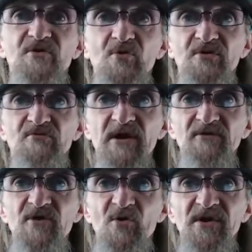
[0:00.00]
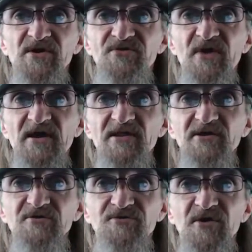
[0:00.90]
going around knowing
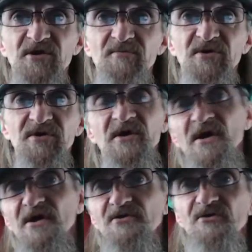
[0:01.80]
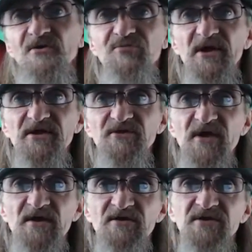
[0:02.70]
exactly who did it, but you can break it
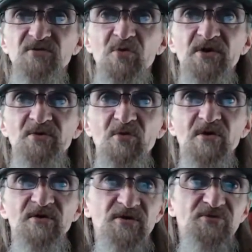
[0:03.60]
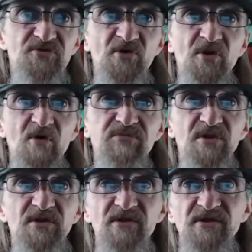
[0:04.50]
down into one word. It was the
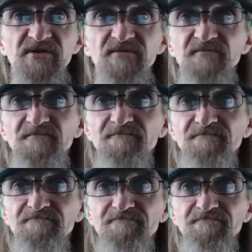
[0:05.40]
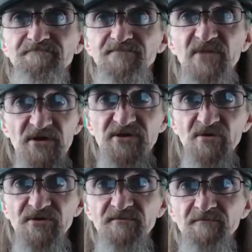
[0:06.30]
global elite. They
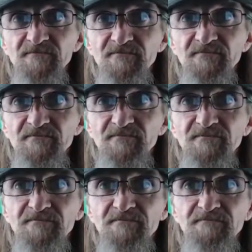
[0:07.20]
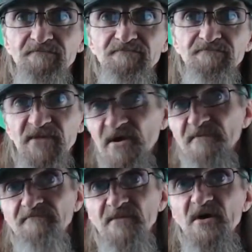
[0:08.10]
killed him.
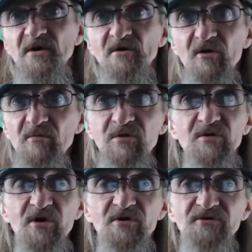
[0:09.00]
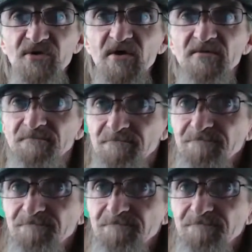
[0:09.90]
Yeah. Global cartel.